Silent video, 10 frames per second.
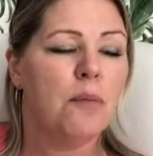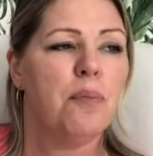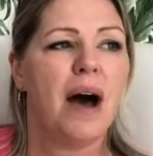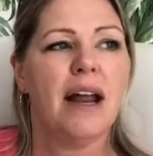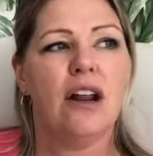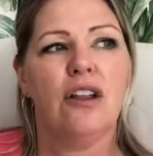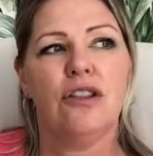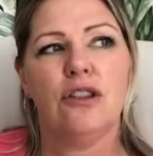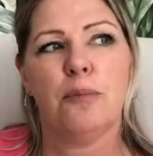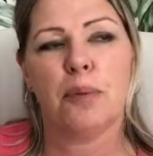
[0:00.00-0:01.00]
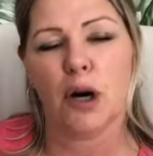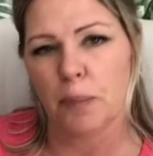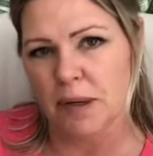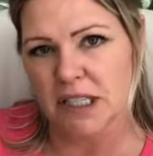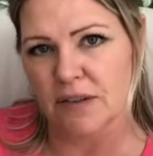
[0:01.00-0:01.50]
But the
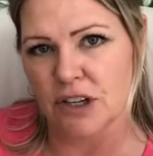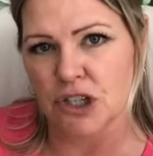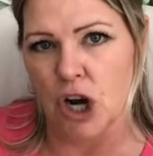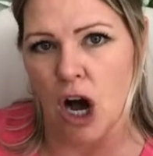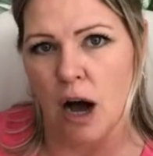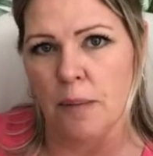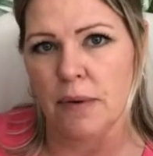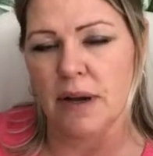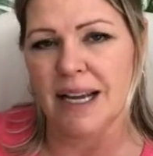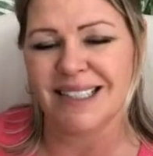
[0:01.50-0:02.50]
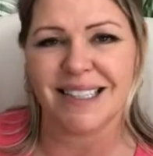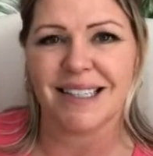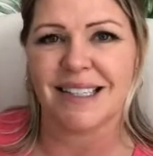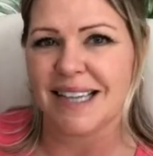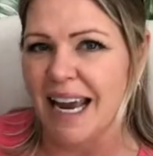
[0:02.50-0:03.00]
purpose of a job isn't to
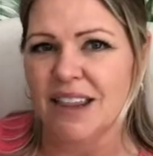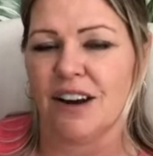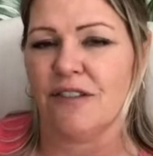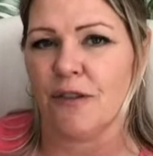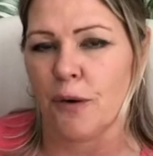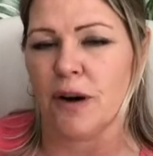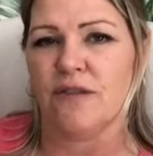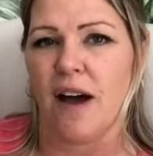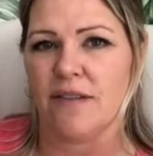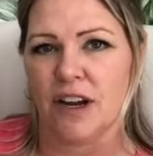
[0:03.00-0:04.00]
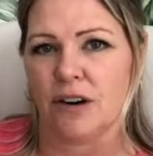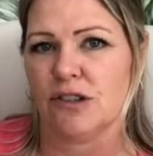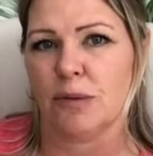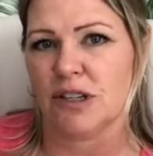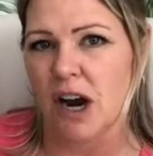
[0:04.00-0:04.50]
stay there for 45 years
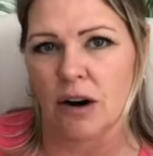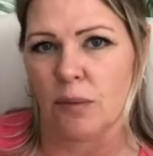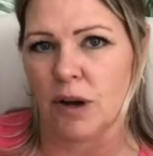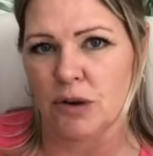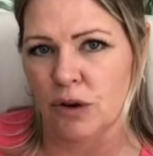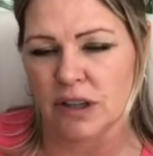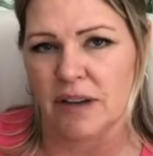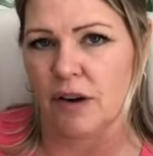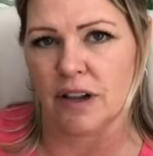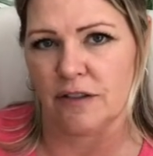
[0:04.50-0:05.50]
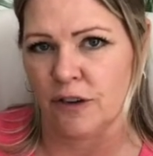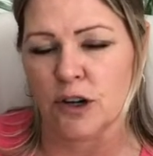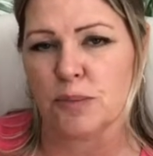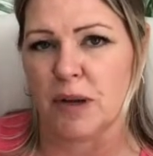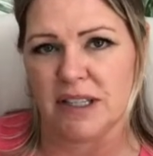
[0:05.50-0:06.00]
and retire on what you couldn't live on in the
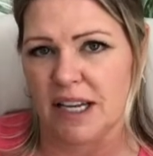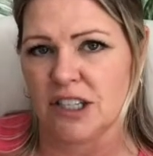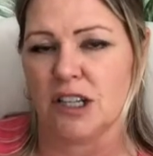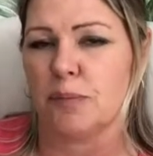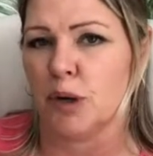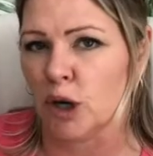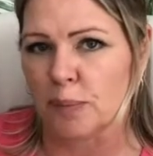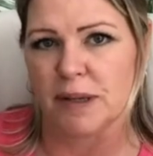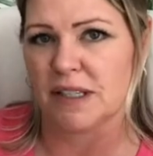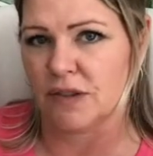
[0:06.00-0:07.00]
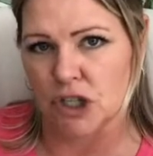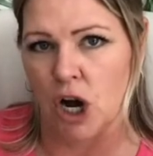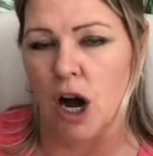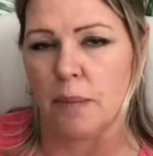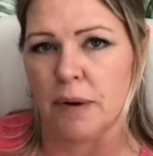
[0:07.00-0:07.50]
first place. That's not the purpose of a
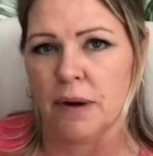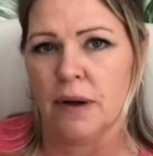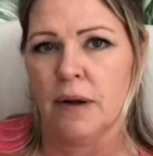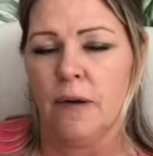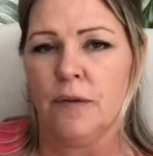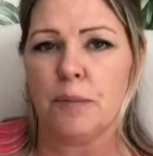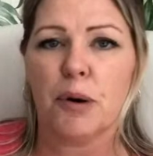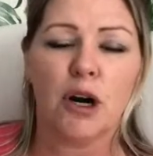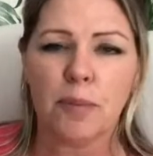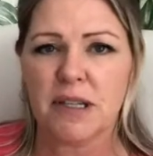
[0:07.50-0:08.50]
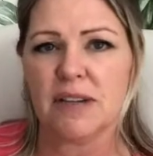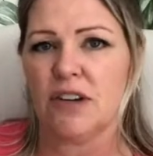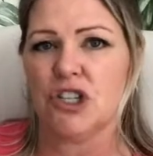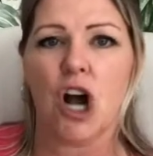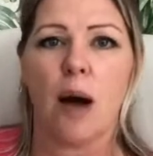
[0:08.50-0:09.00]
job. The purpose of
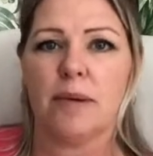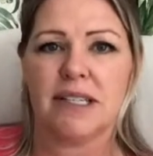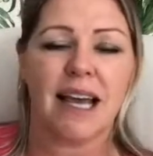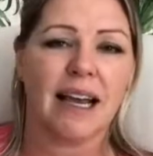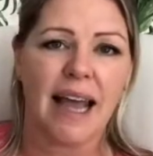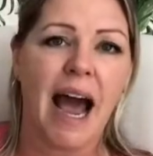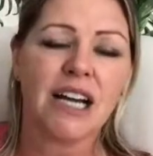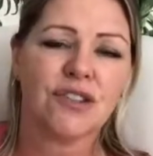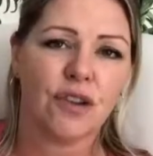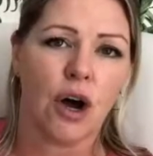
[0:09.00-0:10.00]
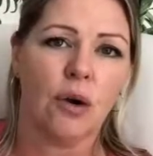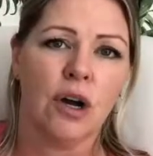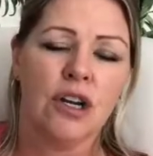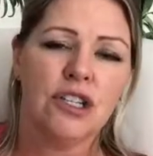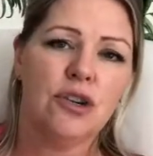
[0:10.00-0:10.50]
a job is to get cash flow
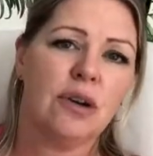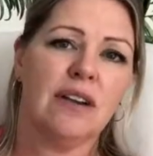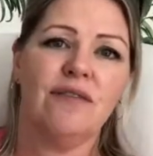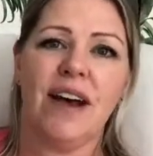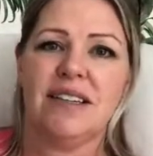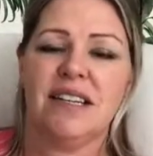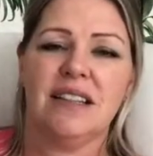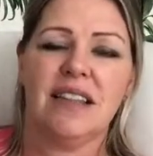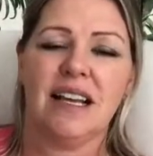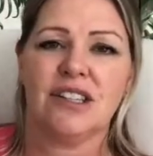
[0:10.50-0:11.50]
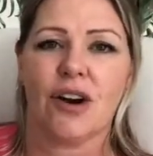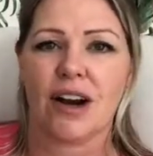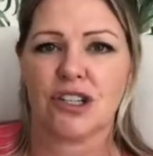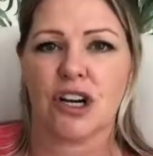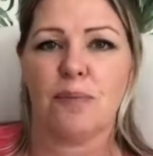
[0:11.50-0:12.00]
so you can invest in things that are
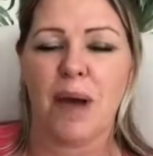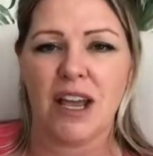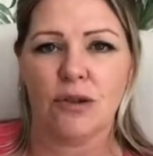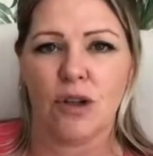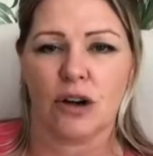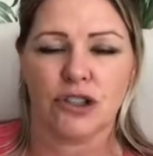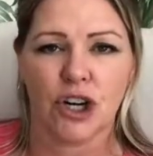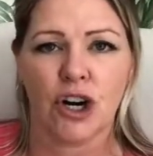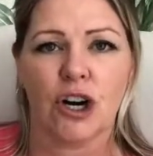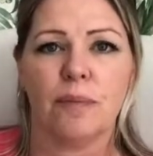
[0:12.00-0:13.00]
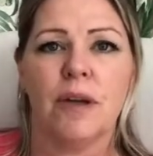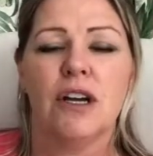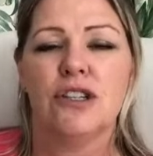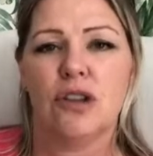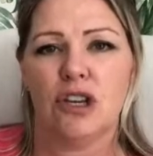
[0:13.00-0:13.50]
actually going to pay you long term
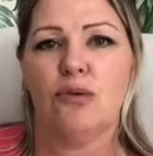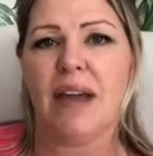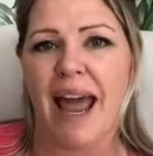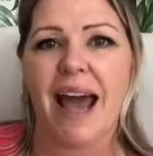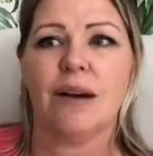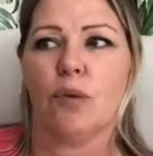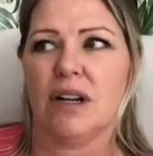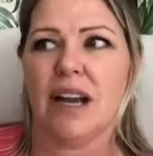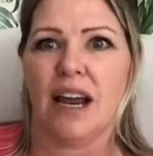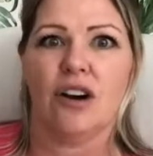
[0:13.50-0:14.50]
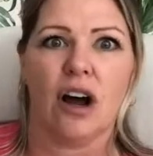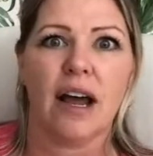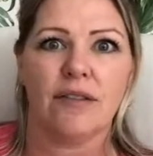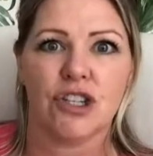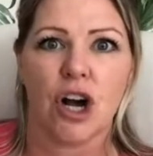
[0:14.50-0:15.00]
so that you can one day not
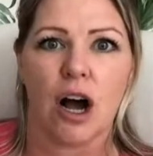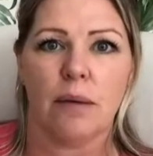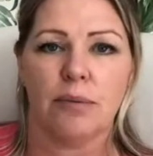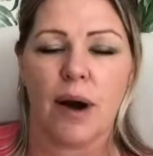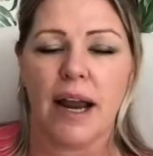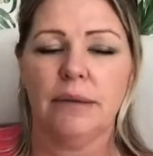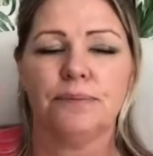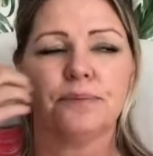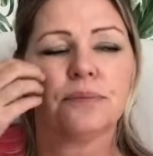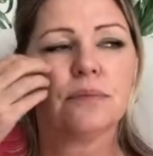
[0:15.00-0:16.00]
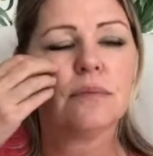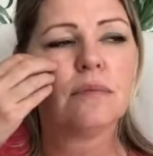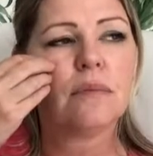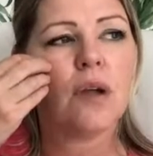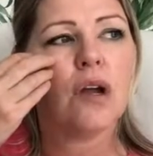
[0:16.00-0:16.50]
have a job, right?
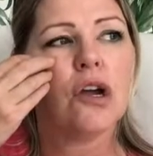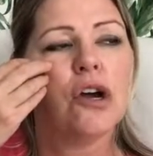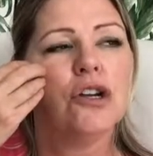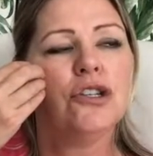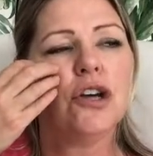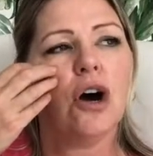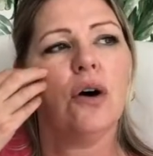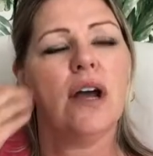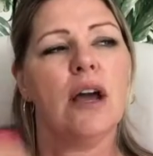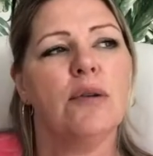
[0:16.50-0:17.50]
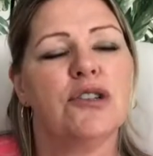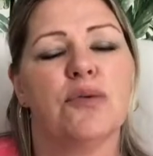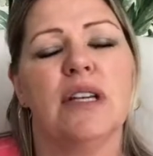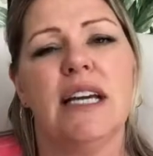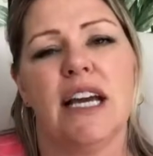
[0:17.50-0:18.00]
So it was
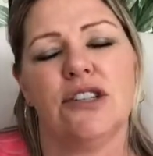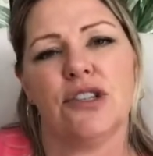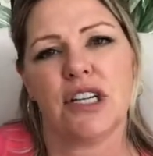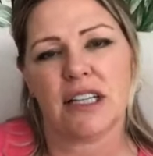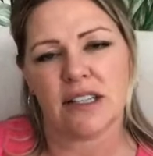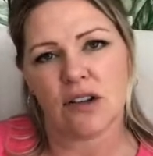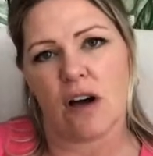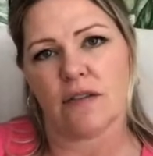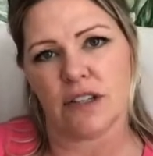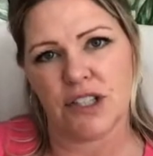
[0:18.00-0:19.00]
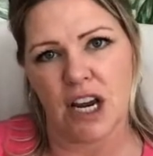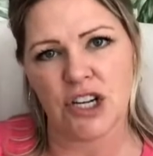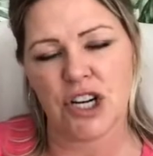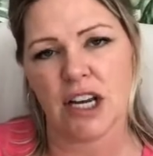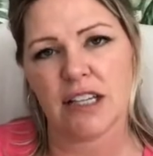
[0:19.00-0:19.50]
really interesting in this
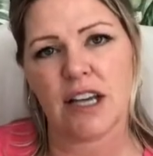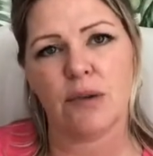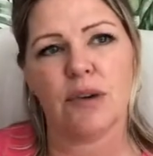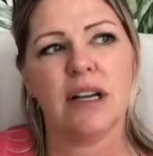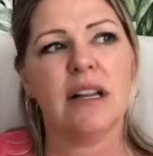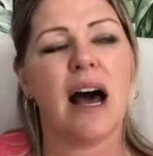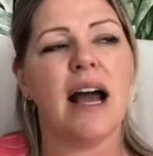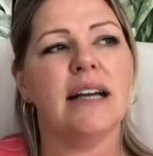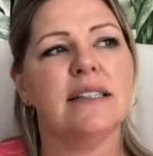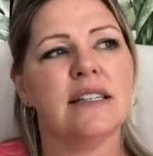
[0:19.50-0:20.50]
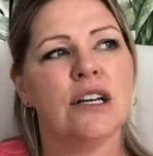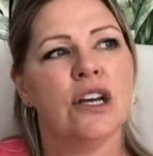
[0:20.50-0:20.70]
conversation because I realized